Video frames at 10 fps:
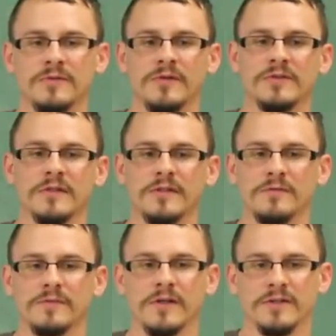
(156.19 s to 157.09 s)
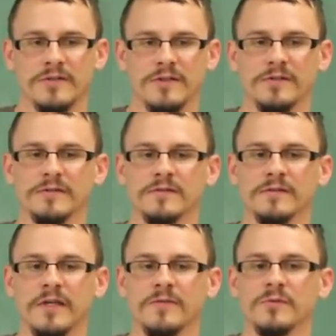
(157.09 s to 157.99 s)
of those identified genes
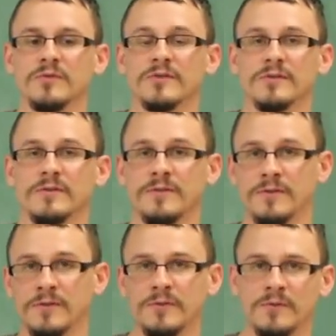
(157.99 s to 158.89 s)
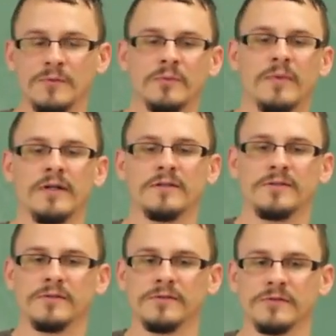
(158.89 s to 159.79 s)
came from just 2
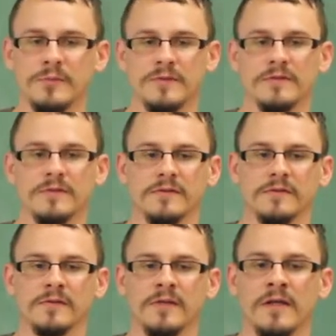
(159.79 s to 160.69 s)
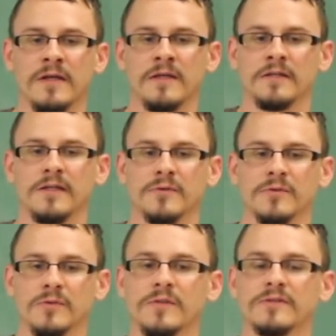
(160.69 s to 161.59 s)
bacterial species that
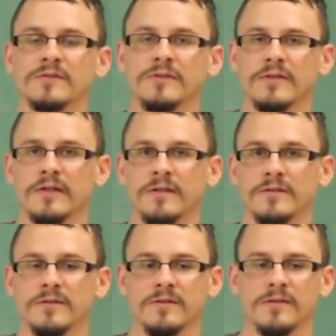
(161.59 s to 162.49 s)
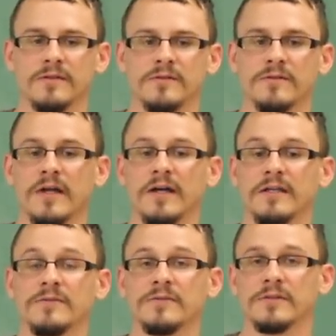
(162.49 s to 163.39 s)
were originally thought to not
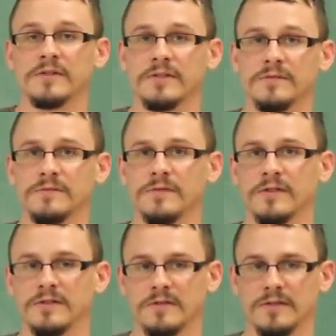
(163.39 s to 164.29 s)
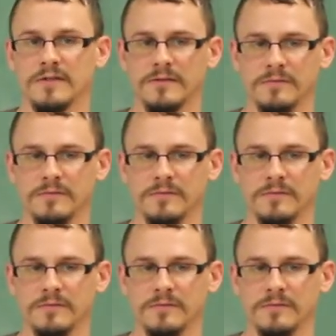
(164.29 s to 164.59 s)
even live on the skin.